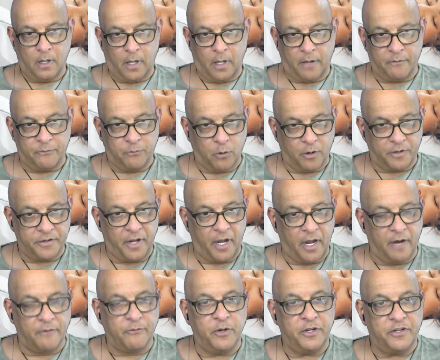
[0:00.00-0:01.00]
have worked
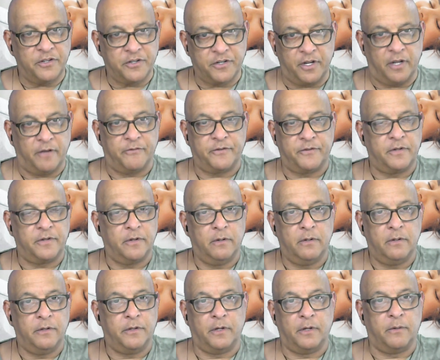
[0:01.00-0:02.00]
every shift
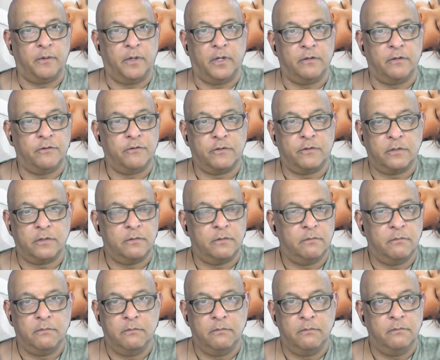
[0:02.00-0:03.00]
there is.
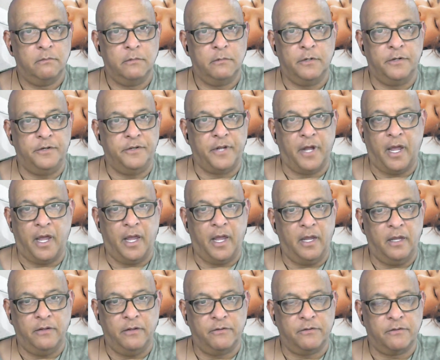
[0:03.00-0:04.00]

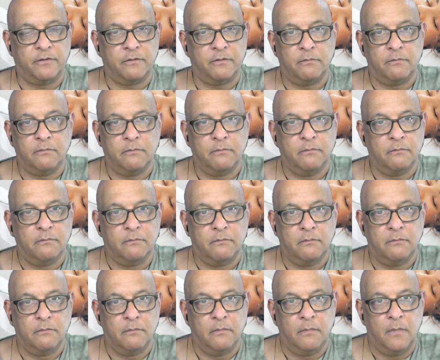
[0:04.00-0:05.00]
Days,
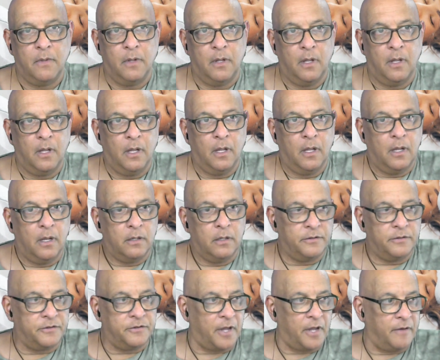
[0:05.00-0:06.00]

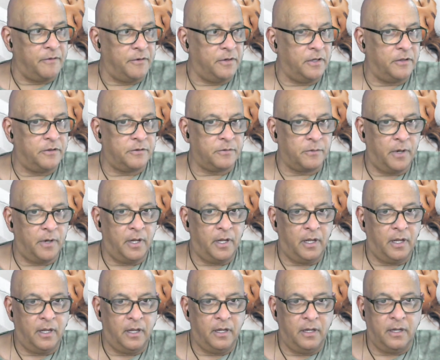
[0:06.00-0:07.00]
7 to
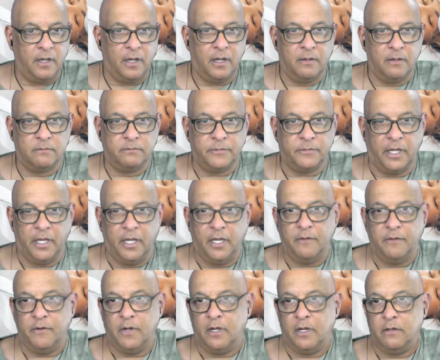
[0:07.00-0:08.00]
3,
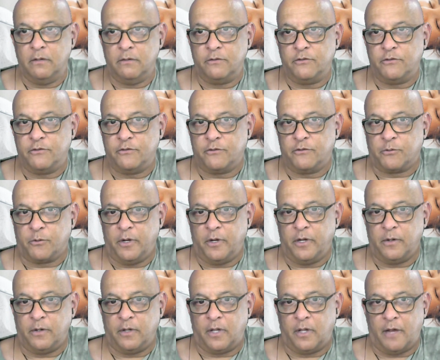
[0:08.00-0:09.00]
evenings, 3
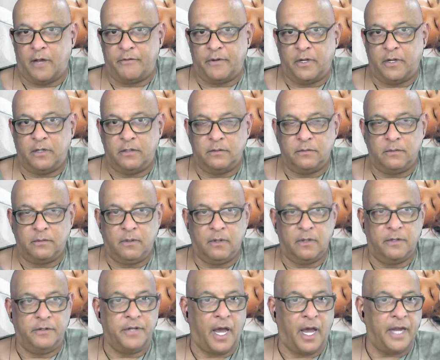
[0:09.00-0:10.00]
to 11,
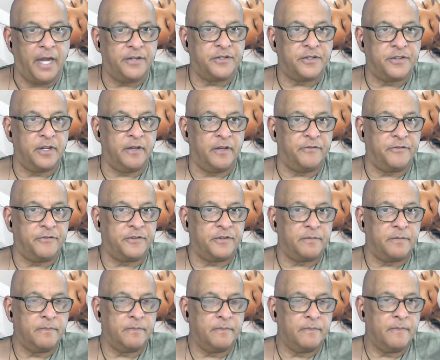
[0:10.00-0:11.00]
night
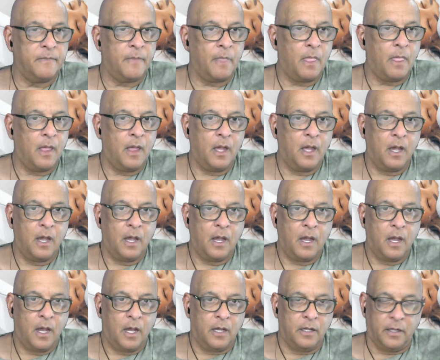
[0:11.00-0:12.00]
shift.
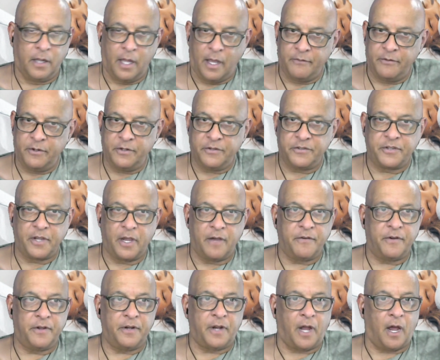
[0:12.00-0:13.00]
11 to 7.